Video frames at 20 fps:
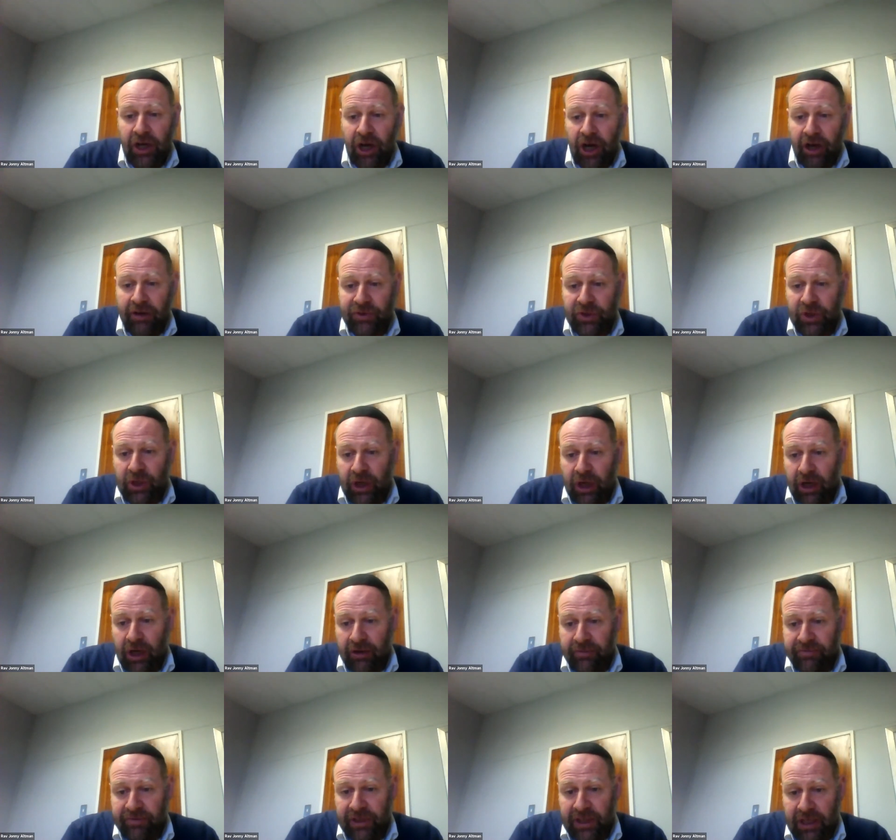of
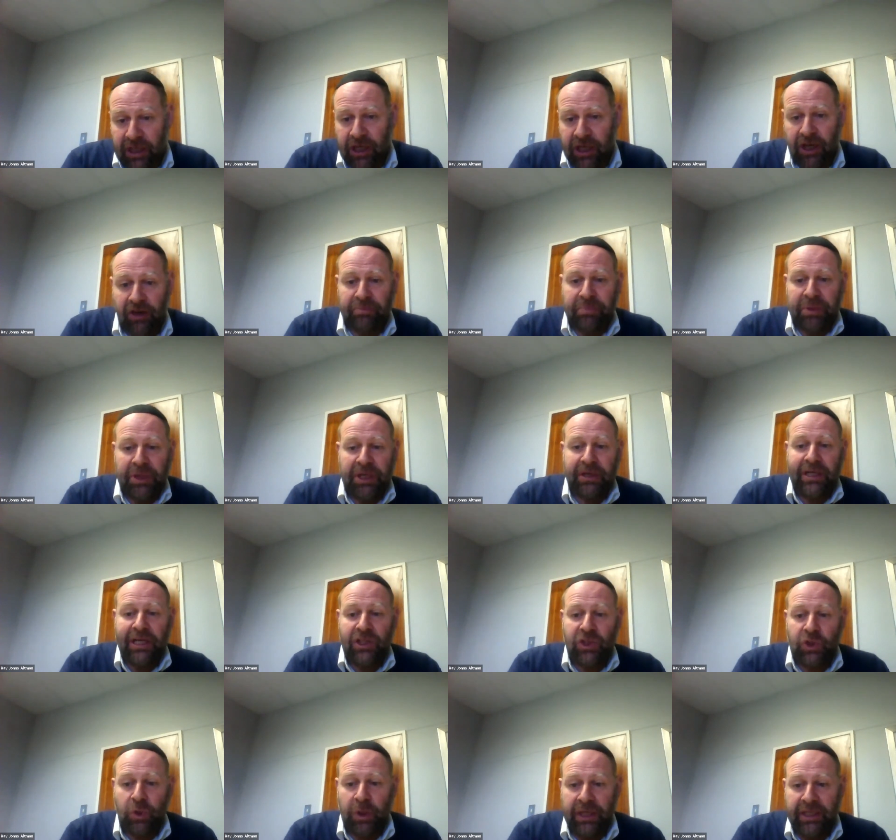
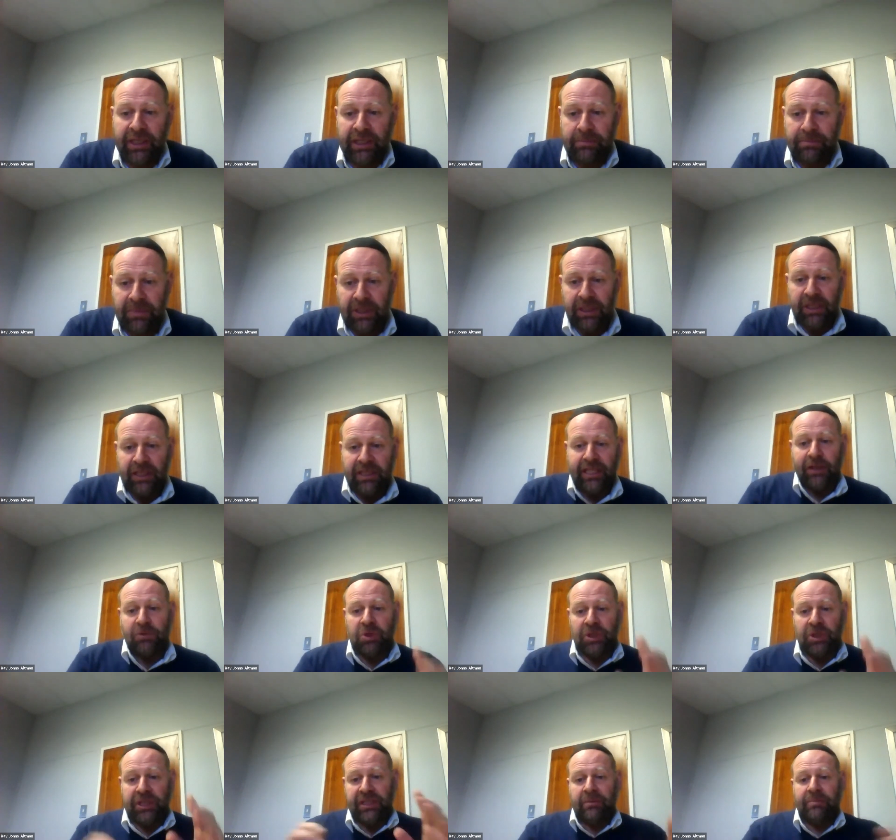Birkat Kohanim that
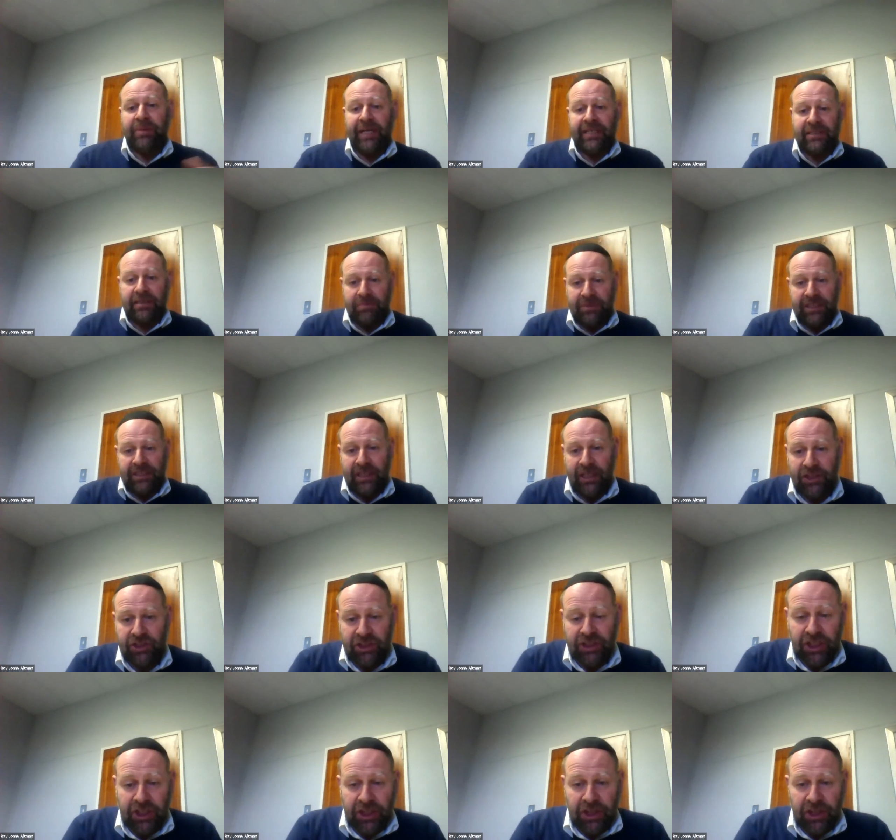were in the Beit HaMikdash.
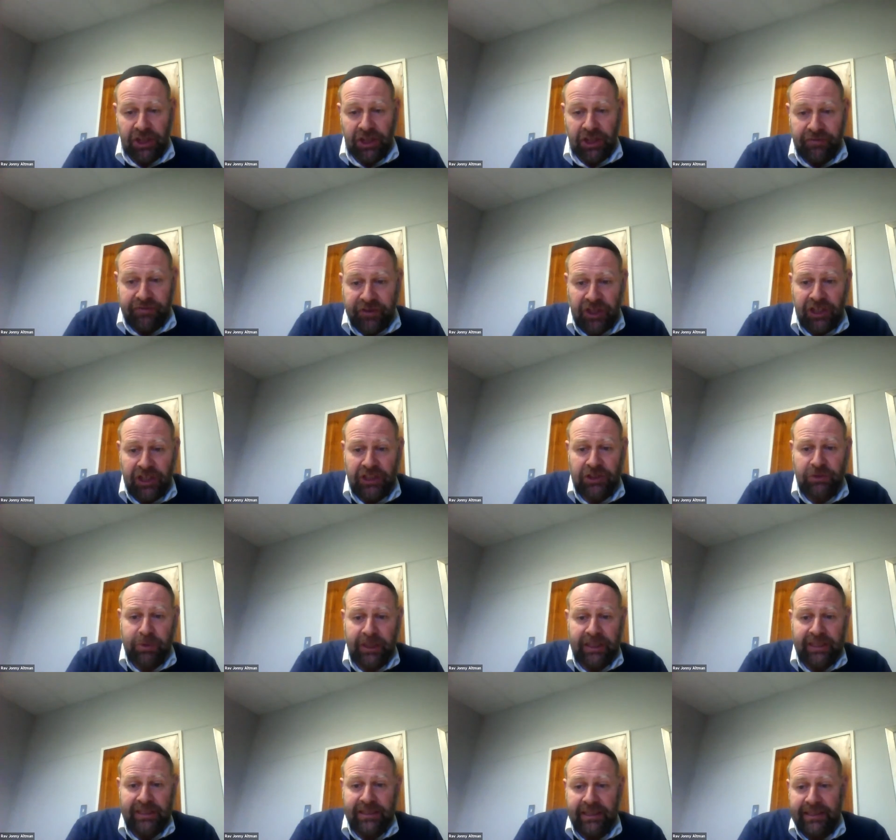The first
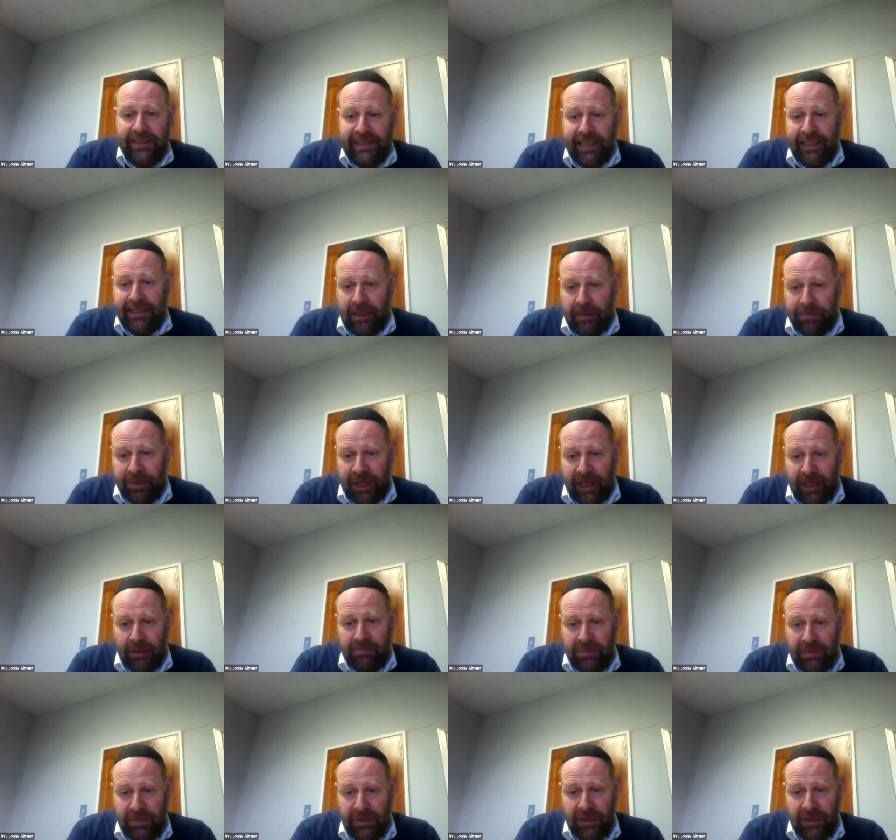one is Nasiat Kapayim.